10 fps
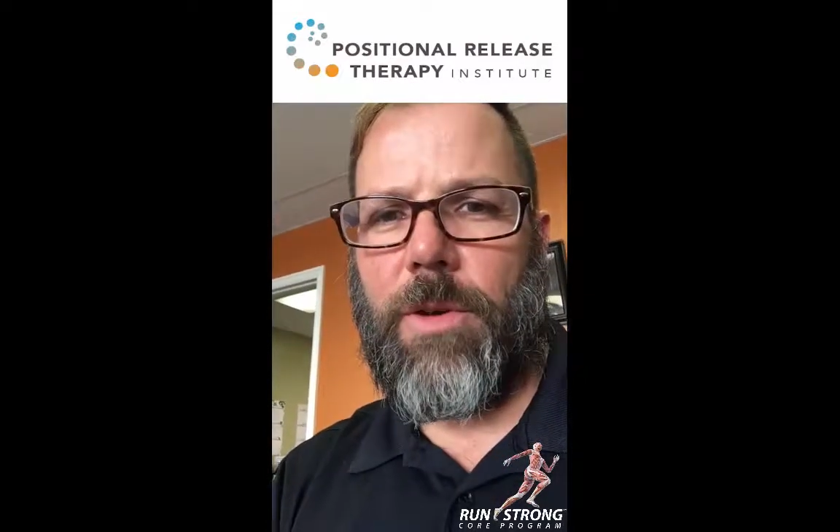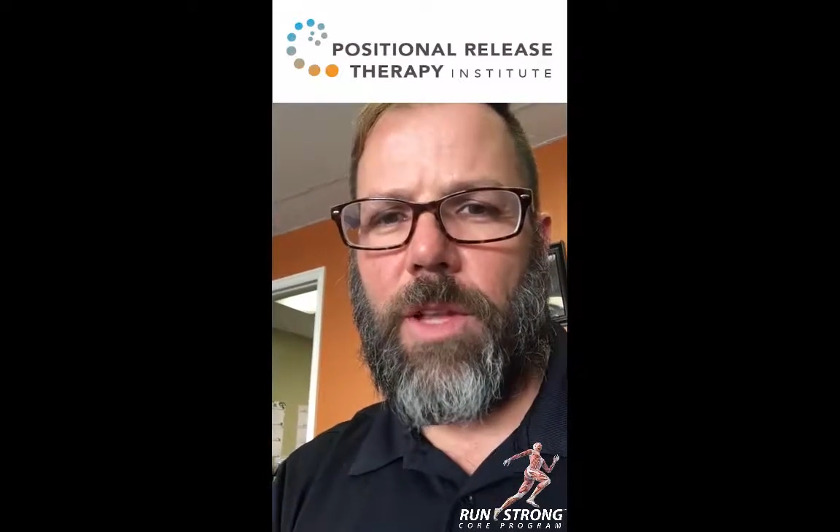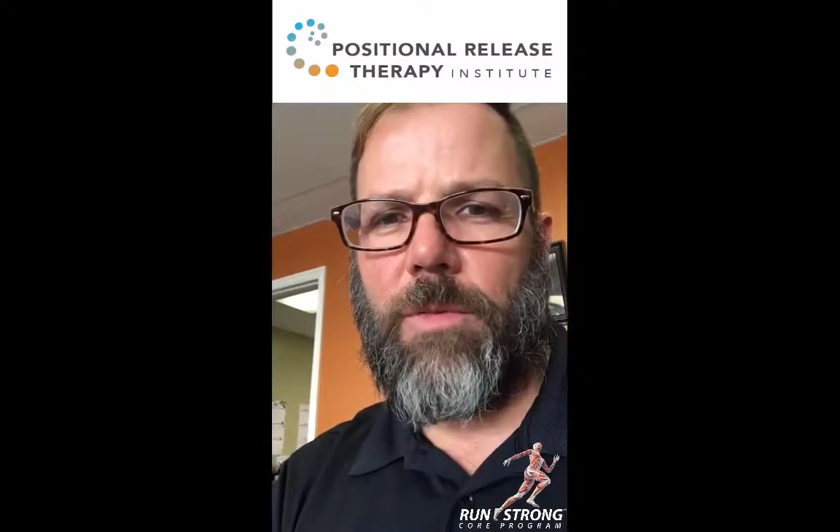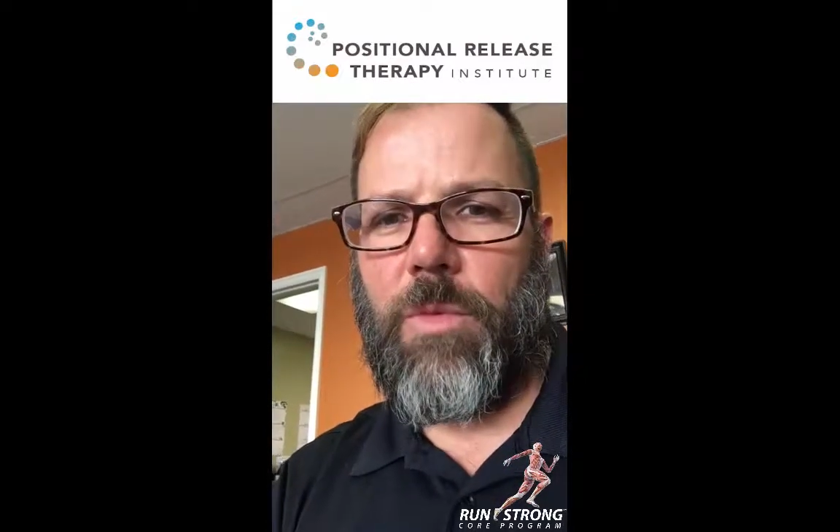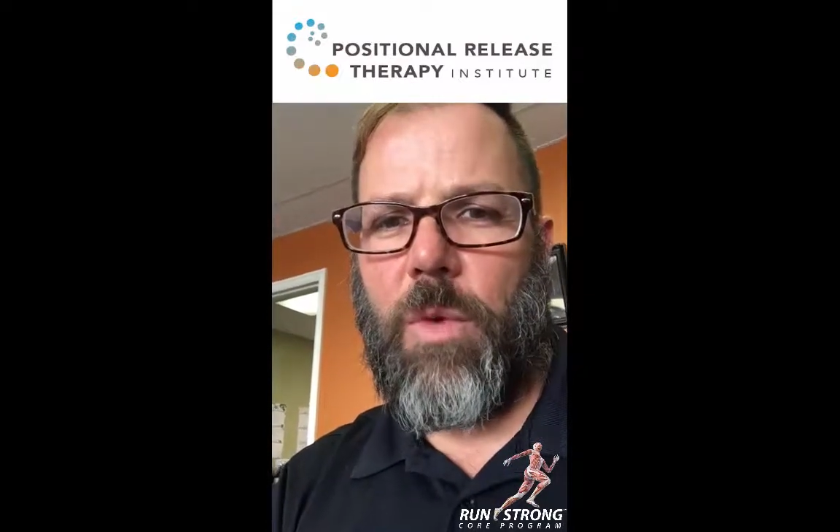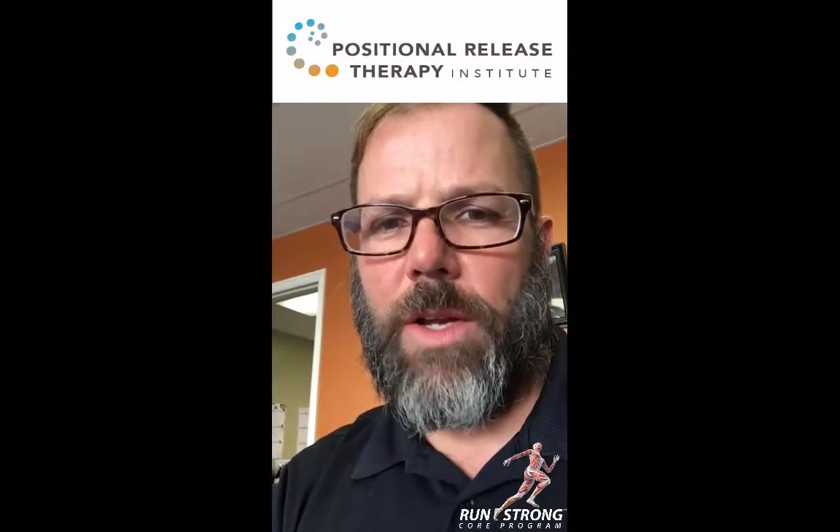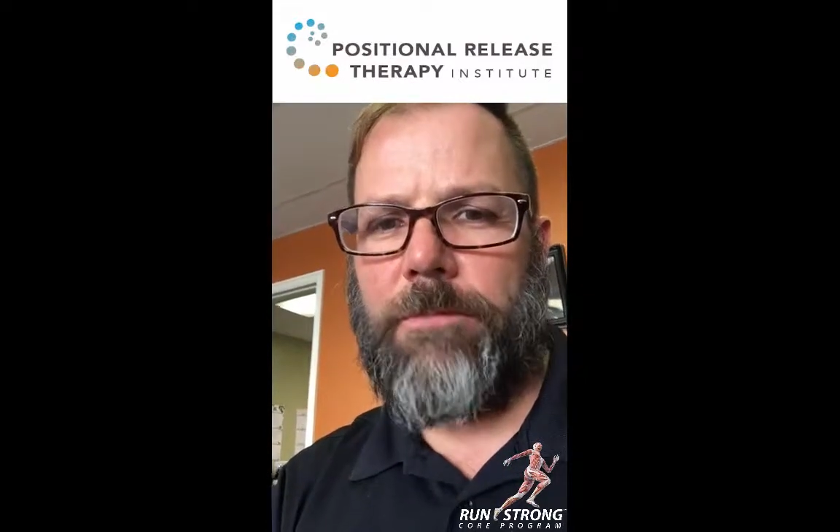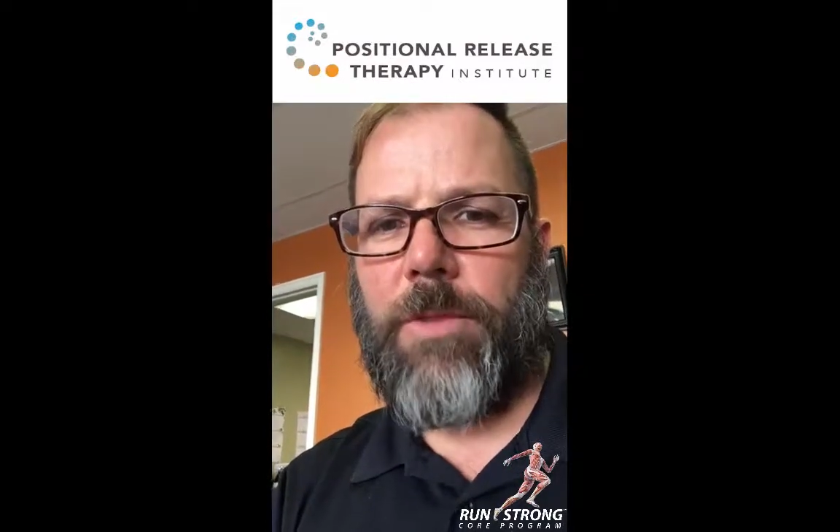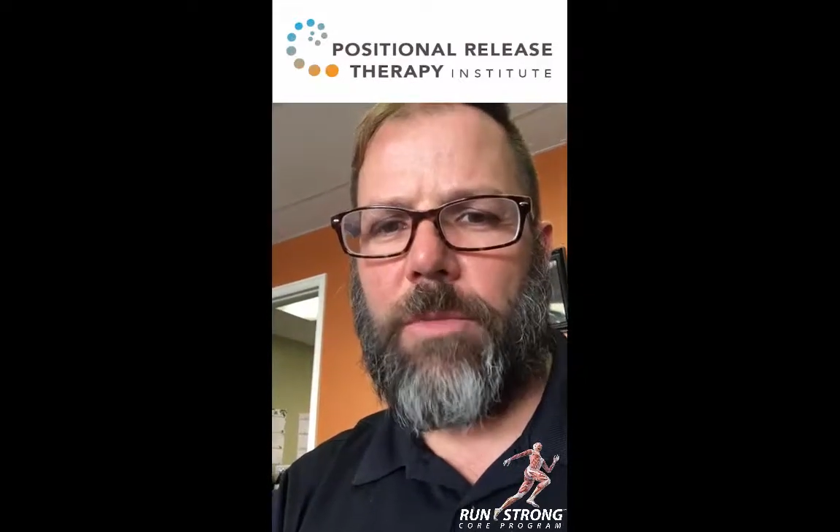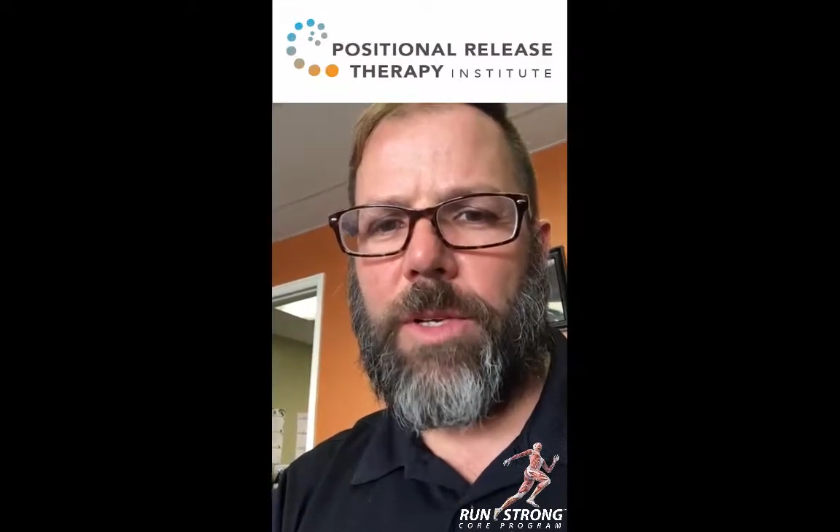our Level
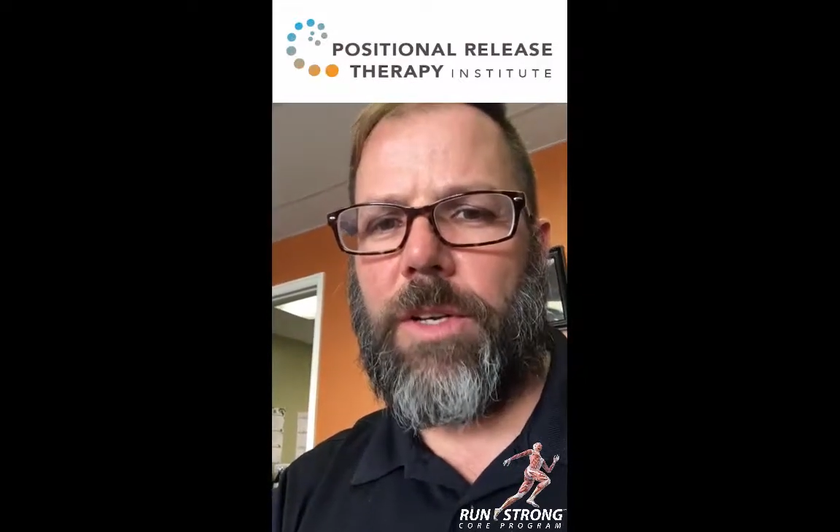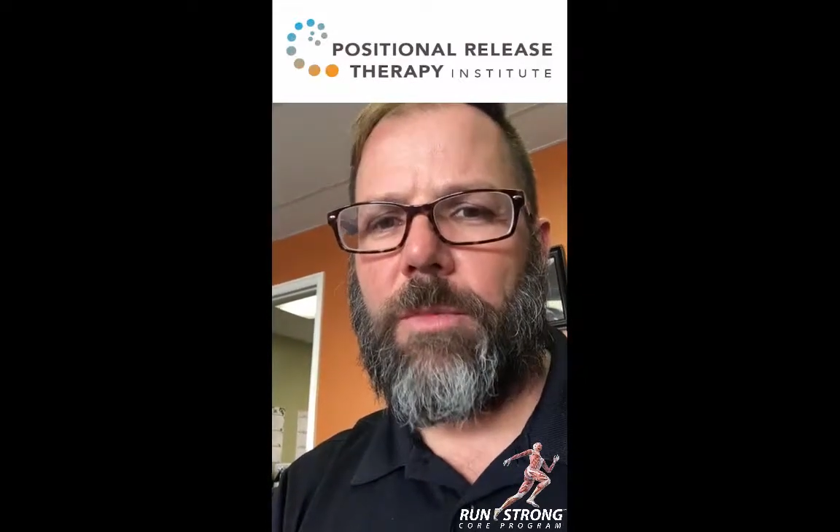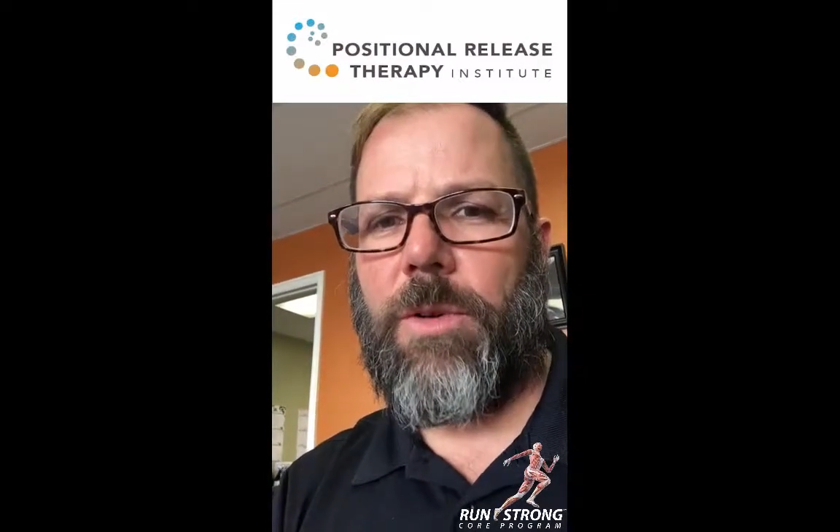1, our beginner